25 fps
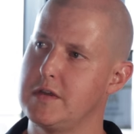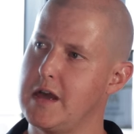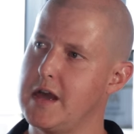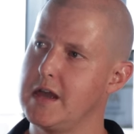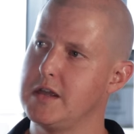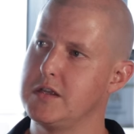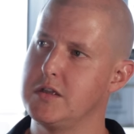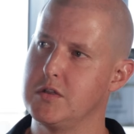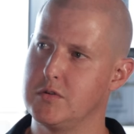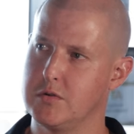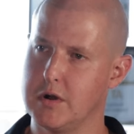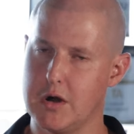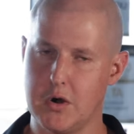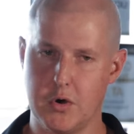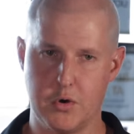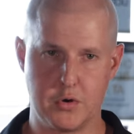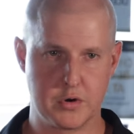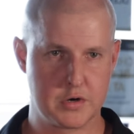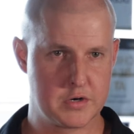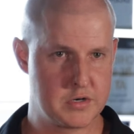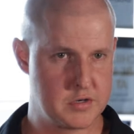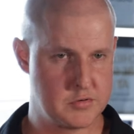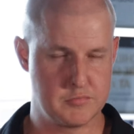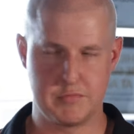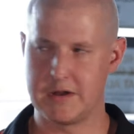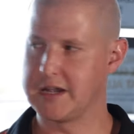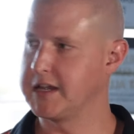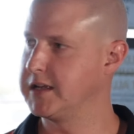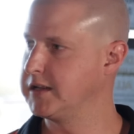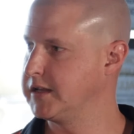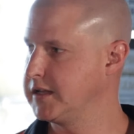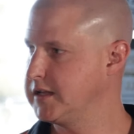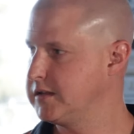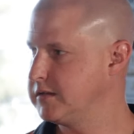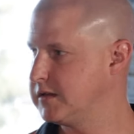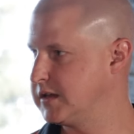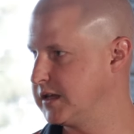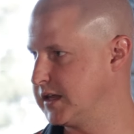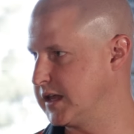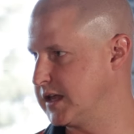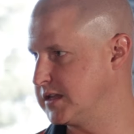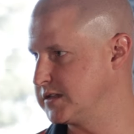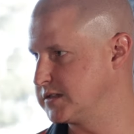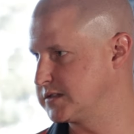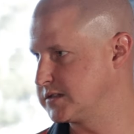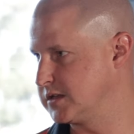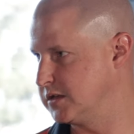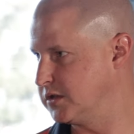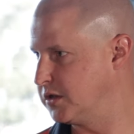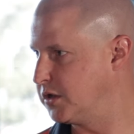that, you are audited regularly
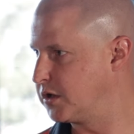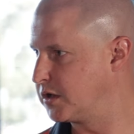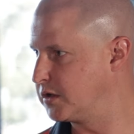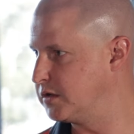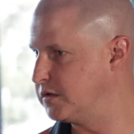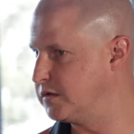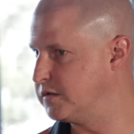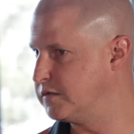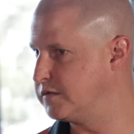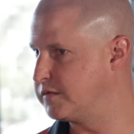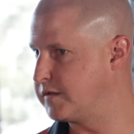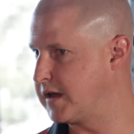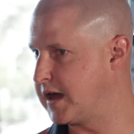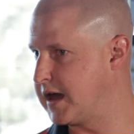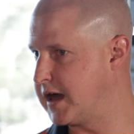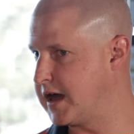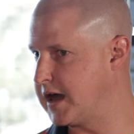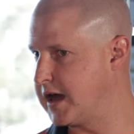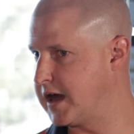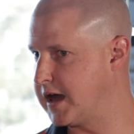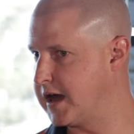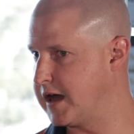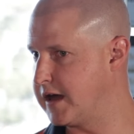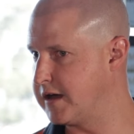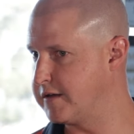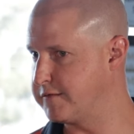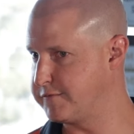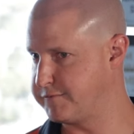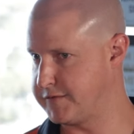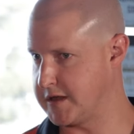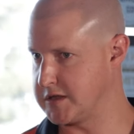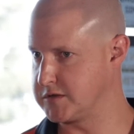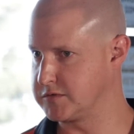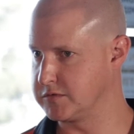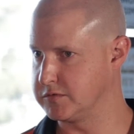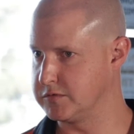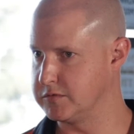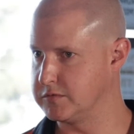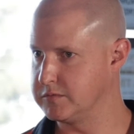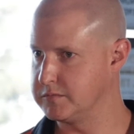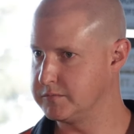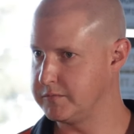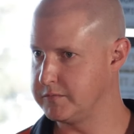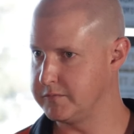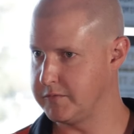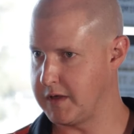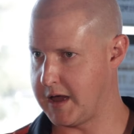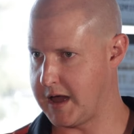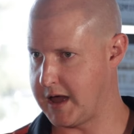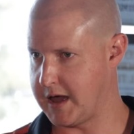against a lot of federal
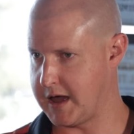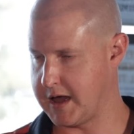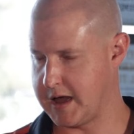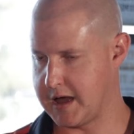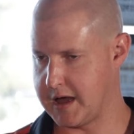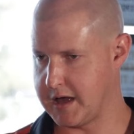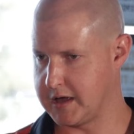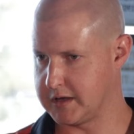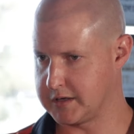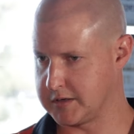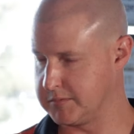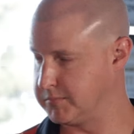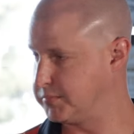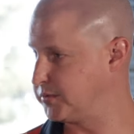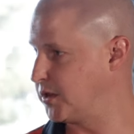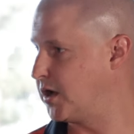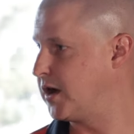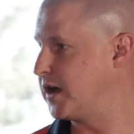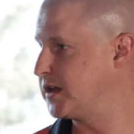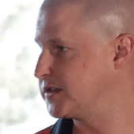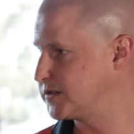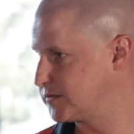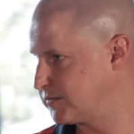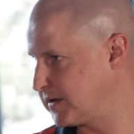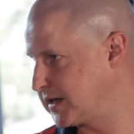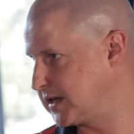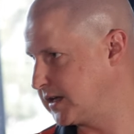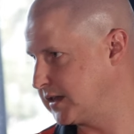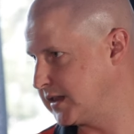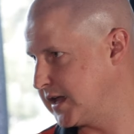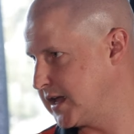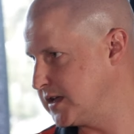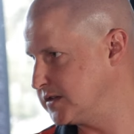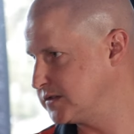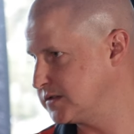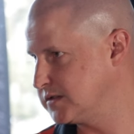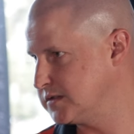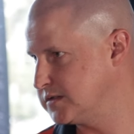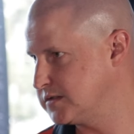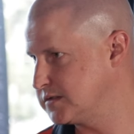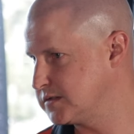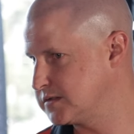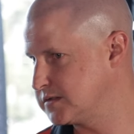compliance regulations.